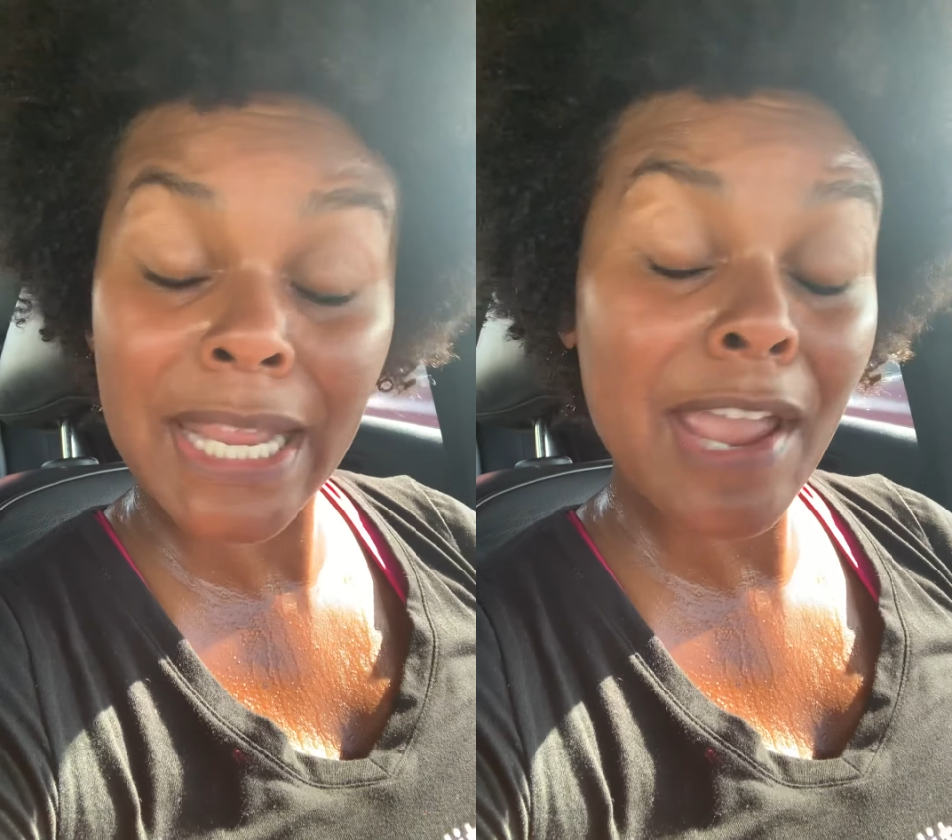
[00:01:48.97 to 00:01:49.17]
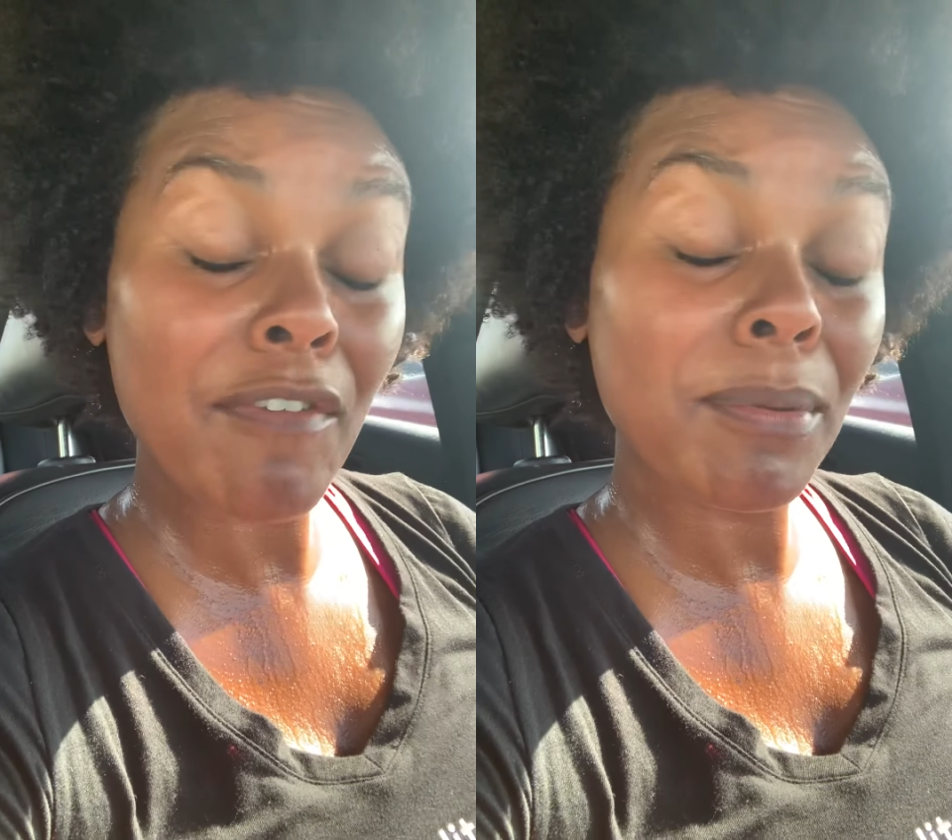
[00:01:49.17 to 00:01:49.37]

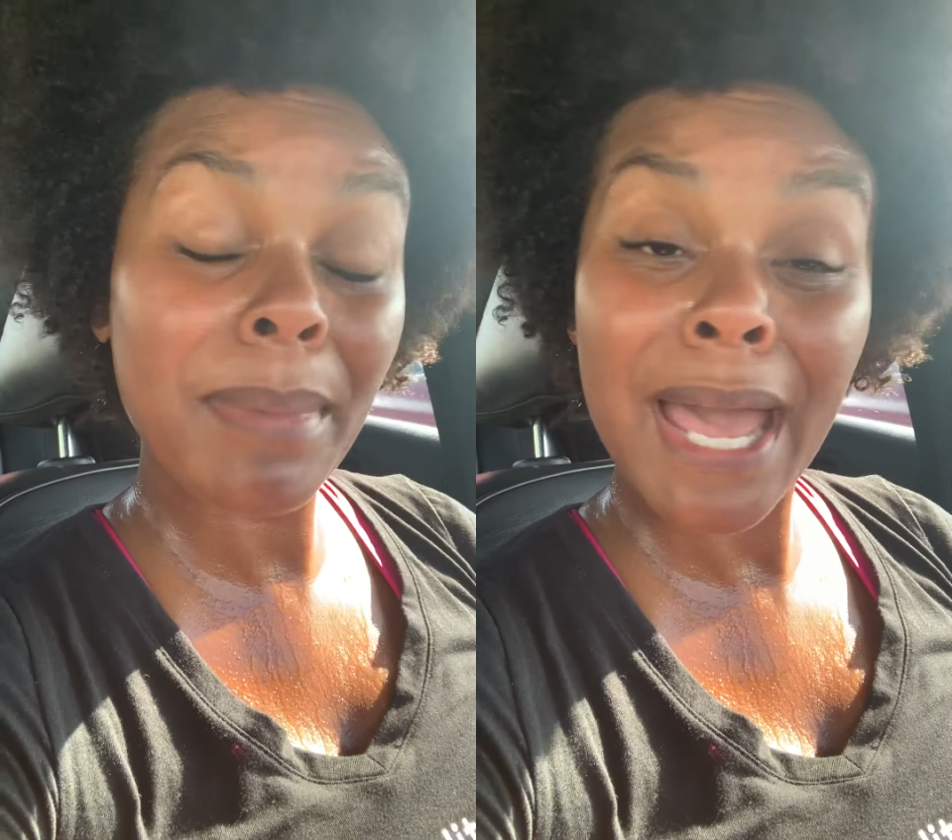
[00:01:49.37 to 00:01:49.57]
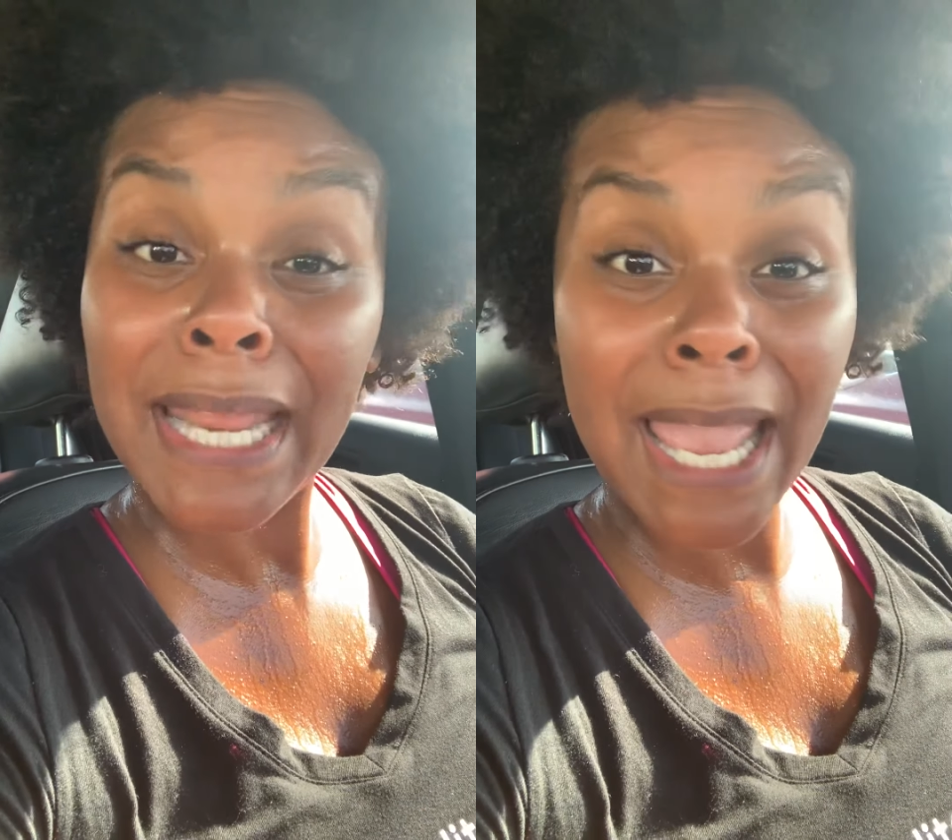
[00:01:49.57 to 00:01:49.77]
and
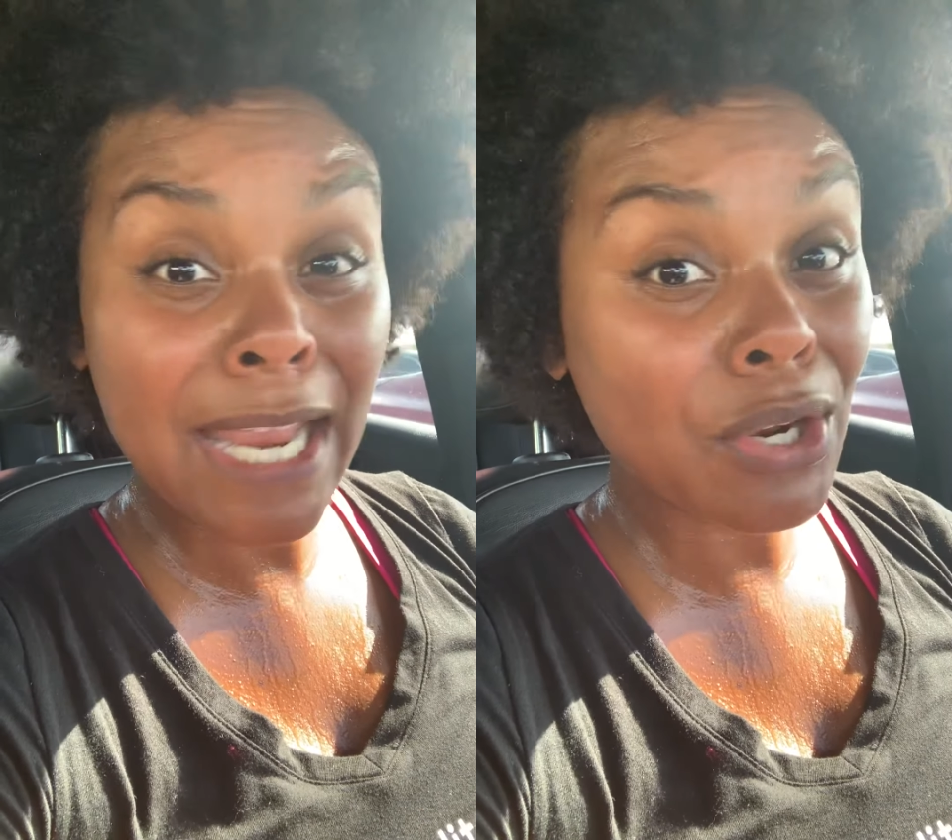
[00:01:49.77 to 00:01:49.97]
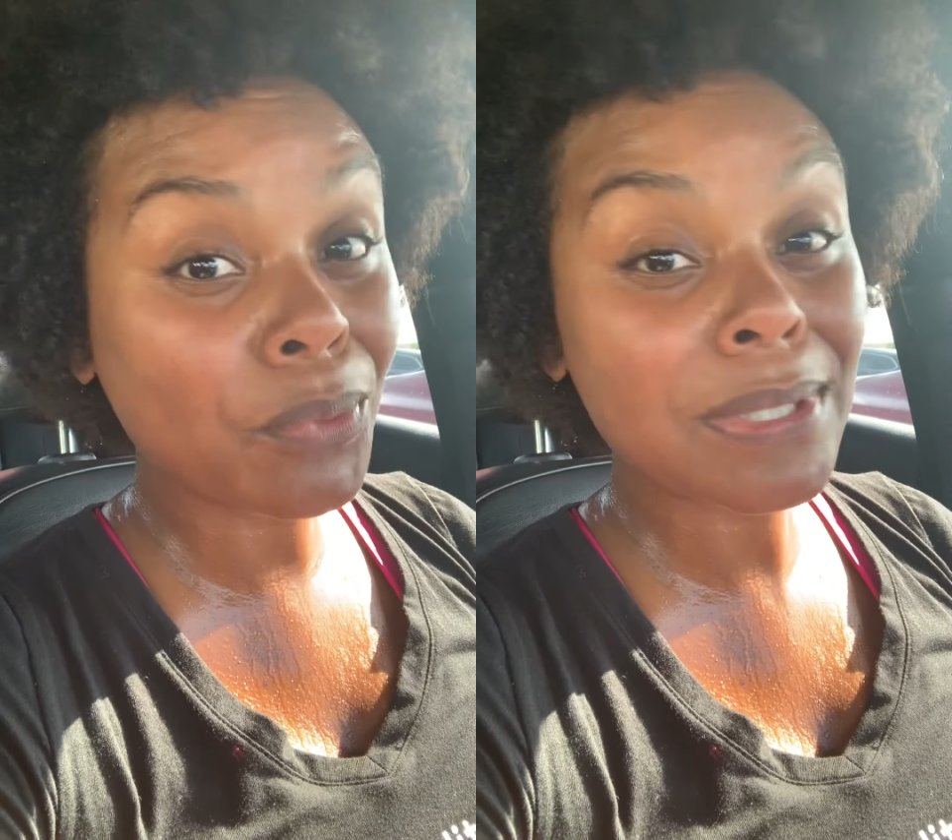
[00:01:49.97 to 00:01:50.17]
everybody
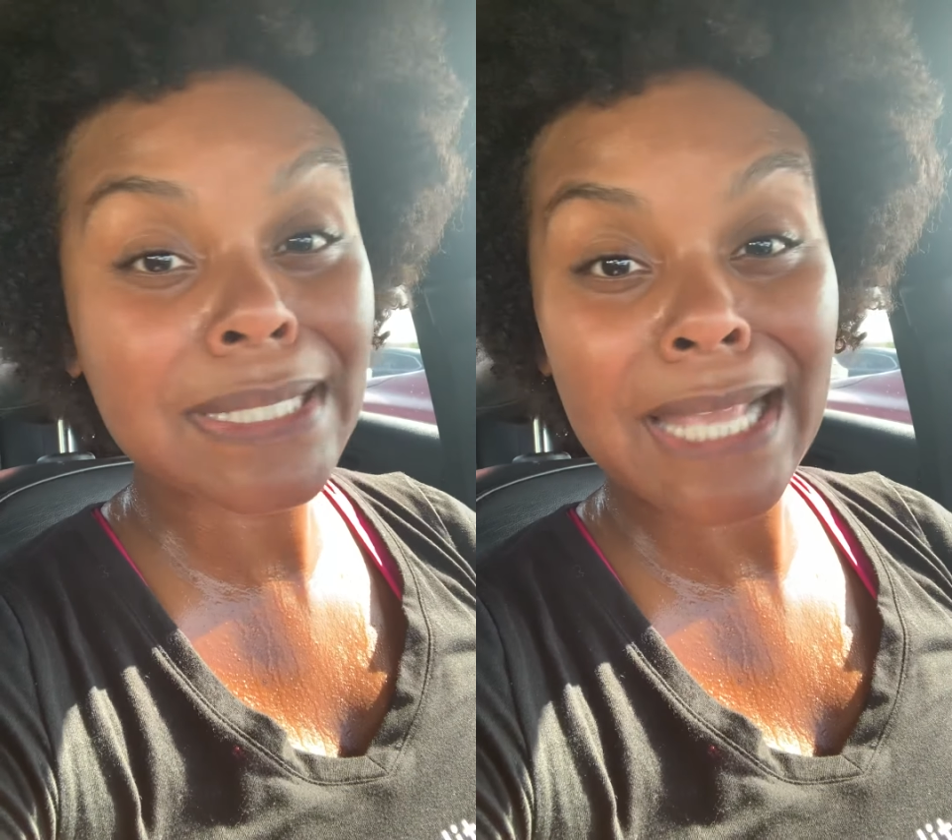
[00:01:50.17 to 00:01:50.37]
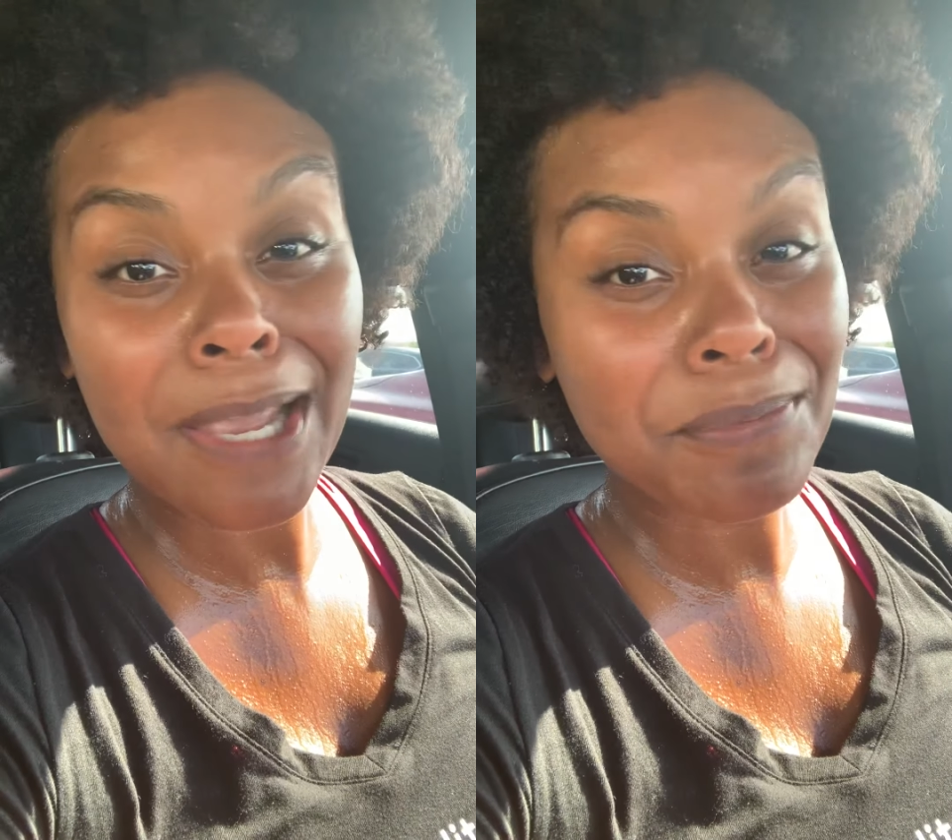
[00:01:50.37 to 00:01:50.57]
ain't on the
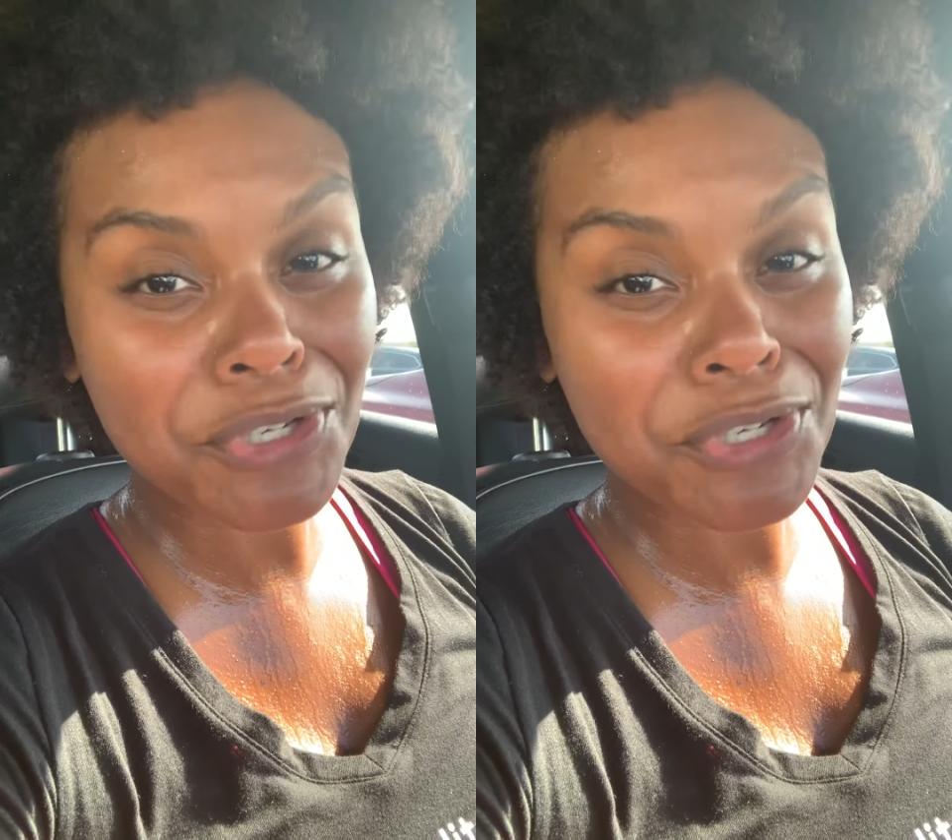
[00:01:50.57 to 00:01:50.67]
same